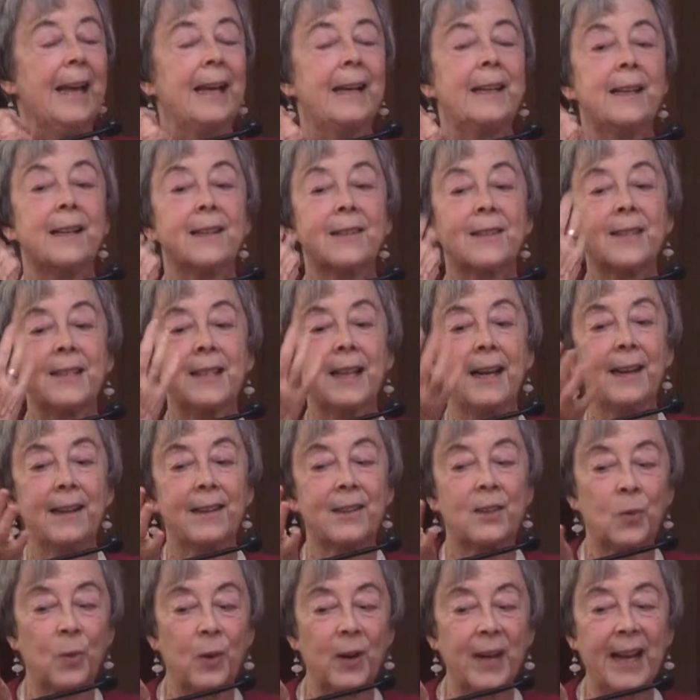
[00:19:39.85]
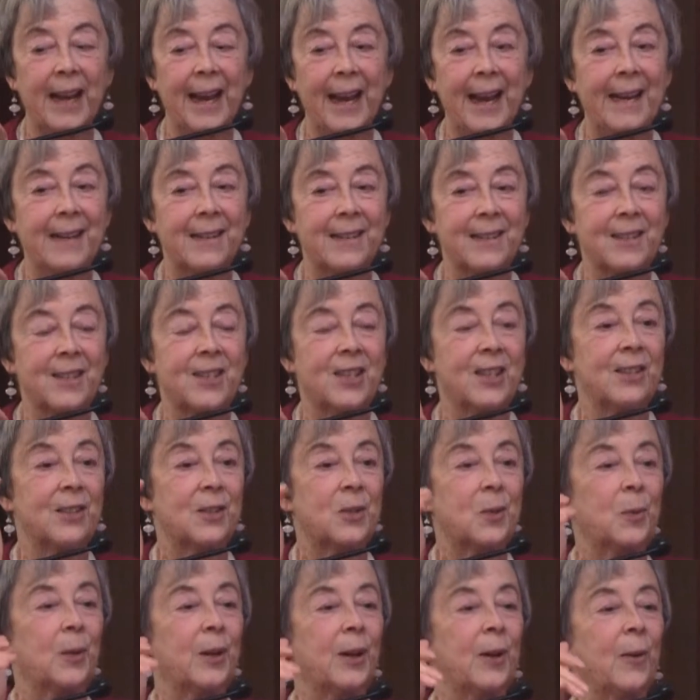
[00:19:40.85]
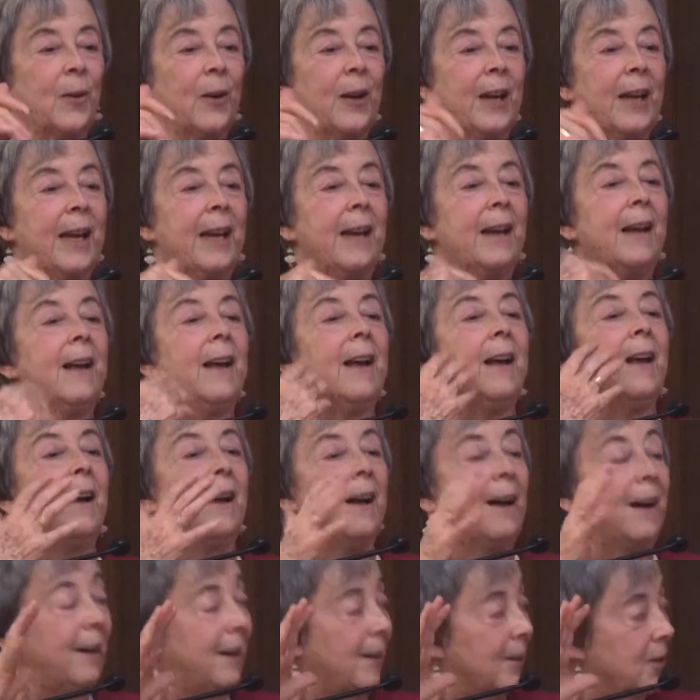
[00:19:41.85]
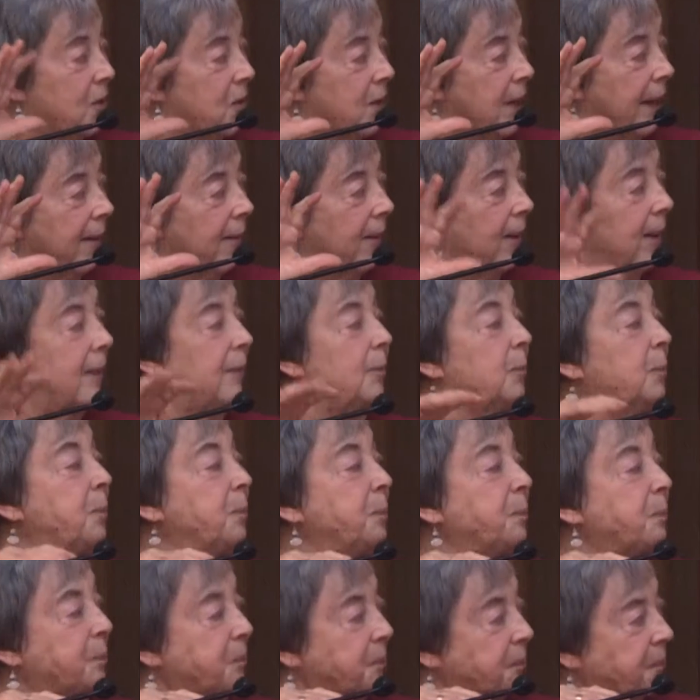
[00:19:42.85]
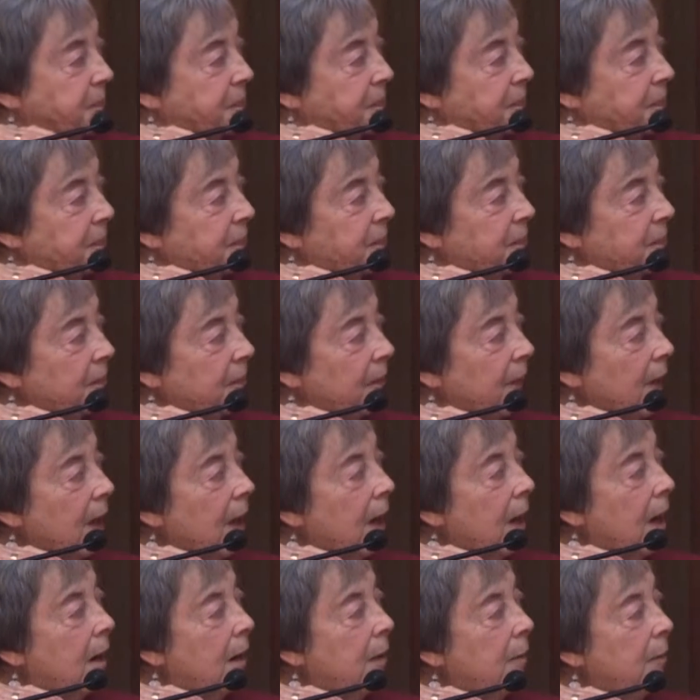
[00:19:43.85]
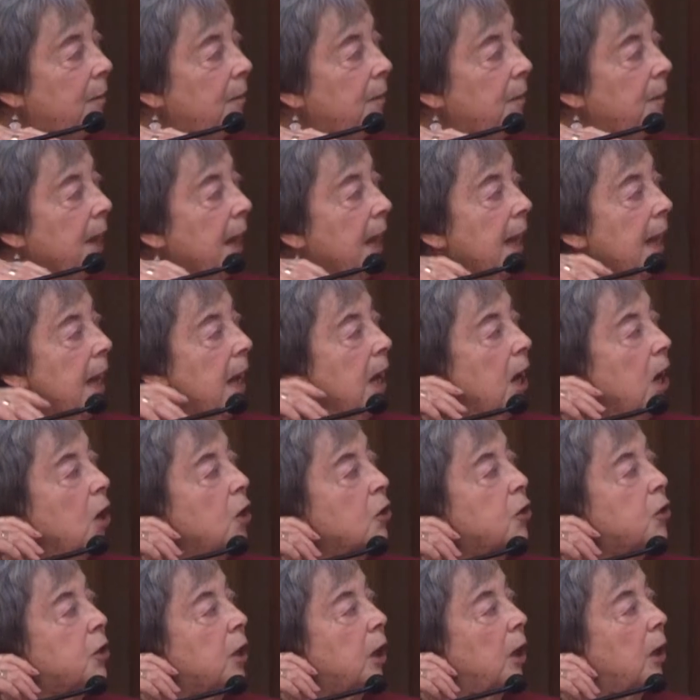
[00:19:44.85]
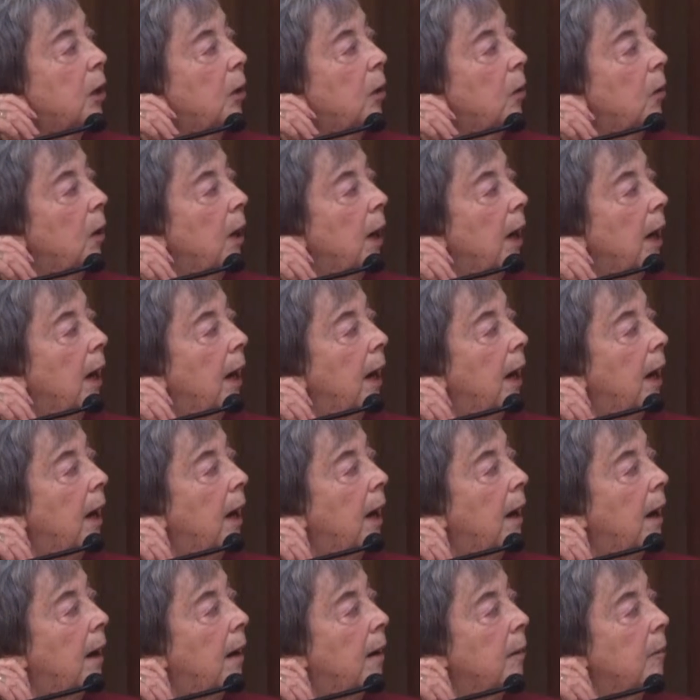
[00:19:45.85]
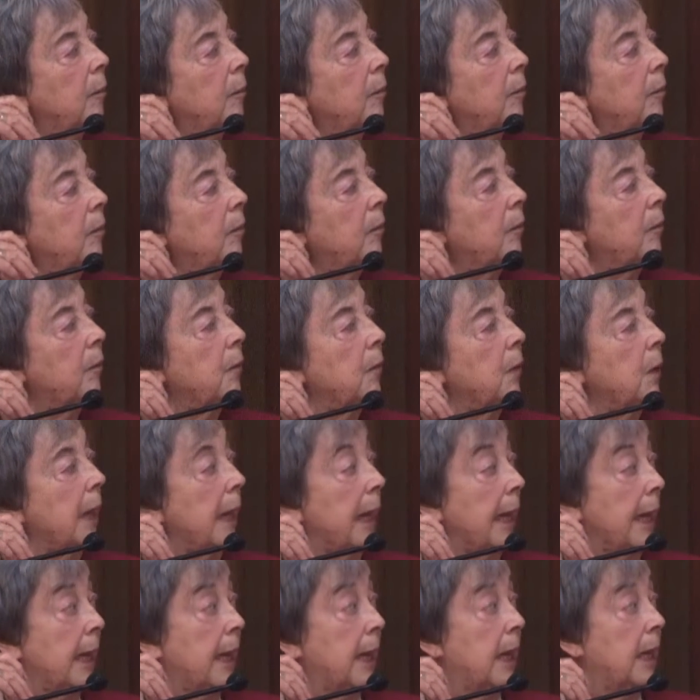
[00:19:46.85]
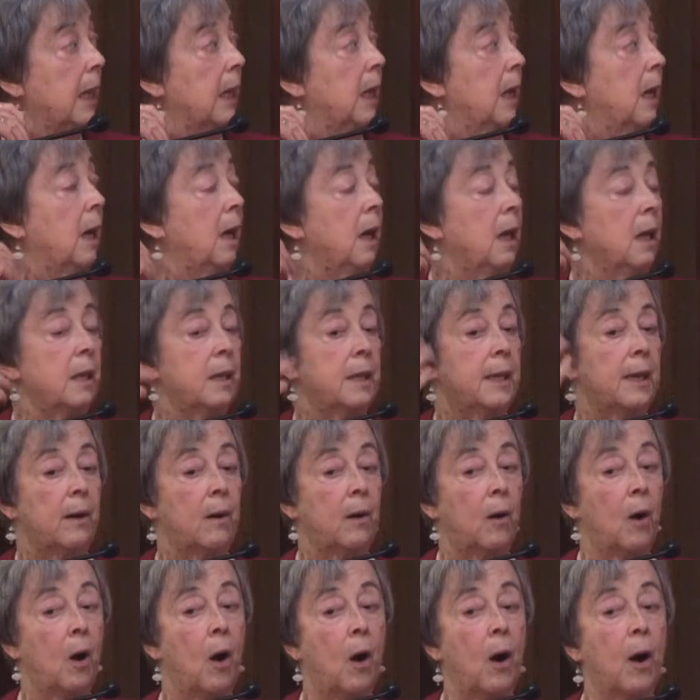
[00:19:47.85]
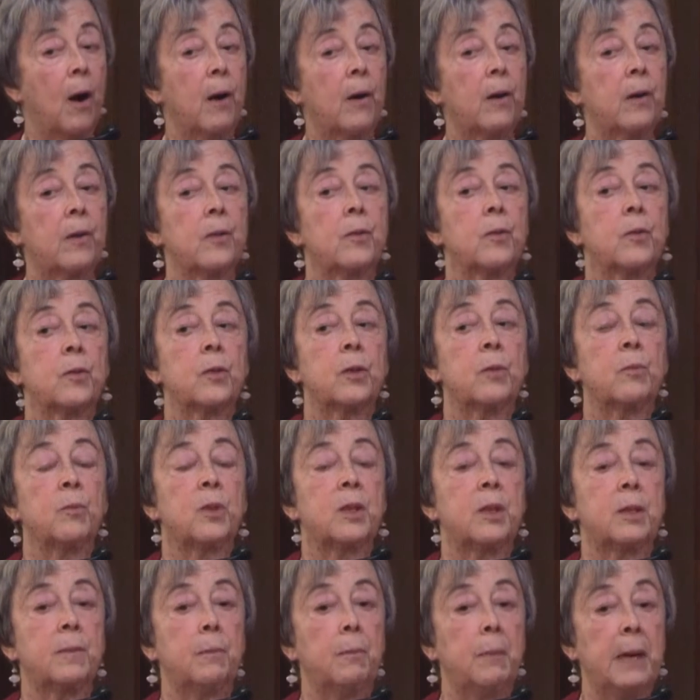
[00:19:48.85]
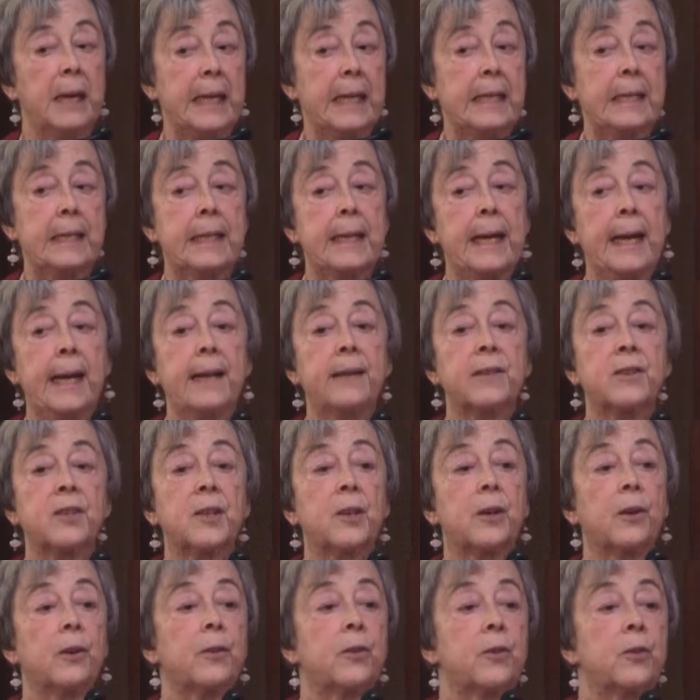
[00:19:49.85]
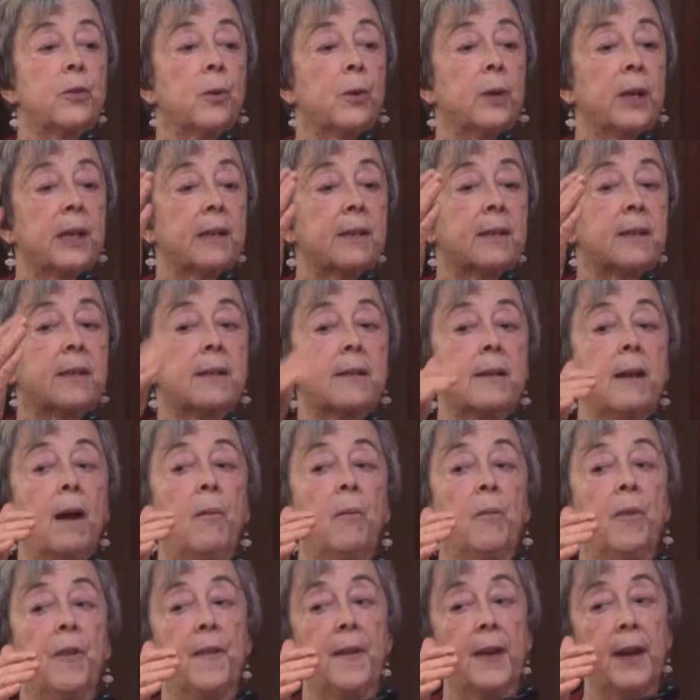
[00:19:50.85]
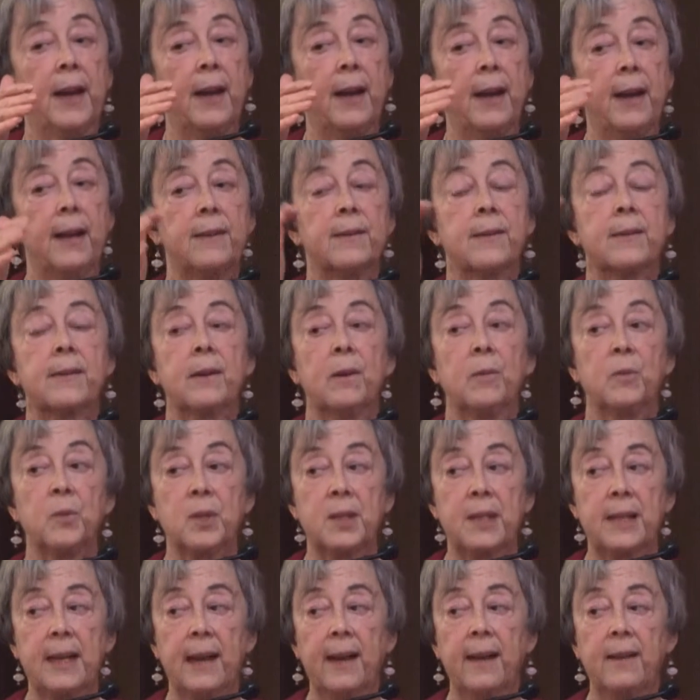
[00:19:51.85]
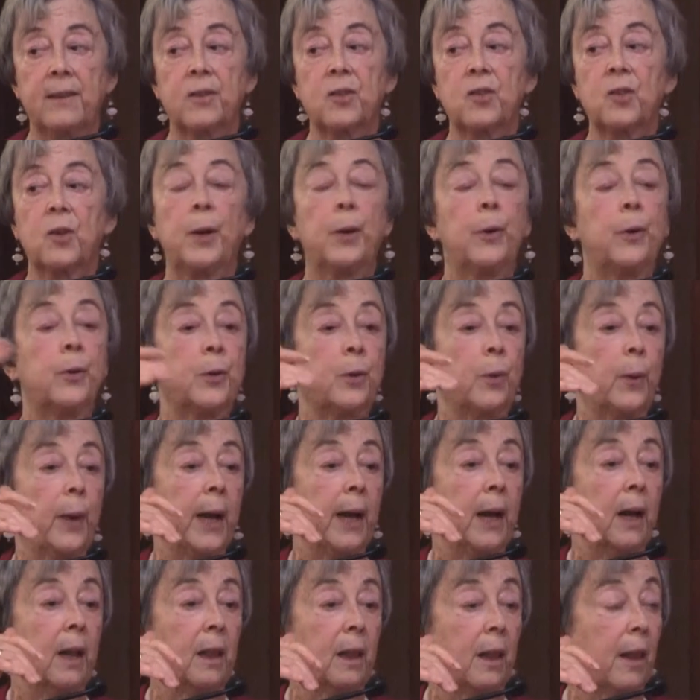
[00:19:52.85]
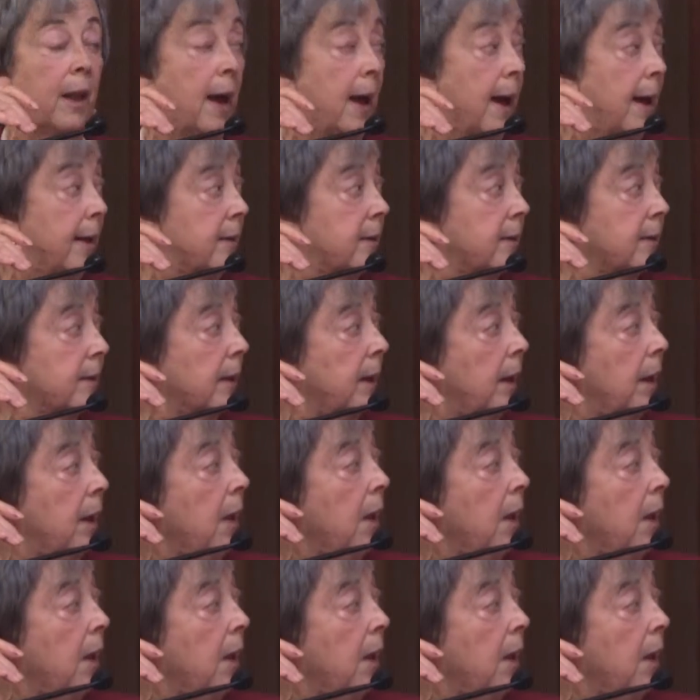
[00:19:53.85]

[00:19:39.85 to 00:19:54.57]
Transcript: It doesn't take 20 agencies to agree, et cetera. Um, so um, there are some many states that are doing something and some states that are doing a lot.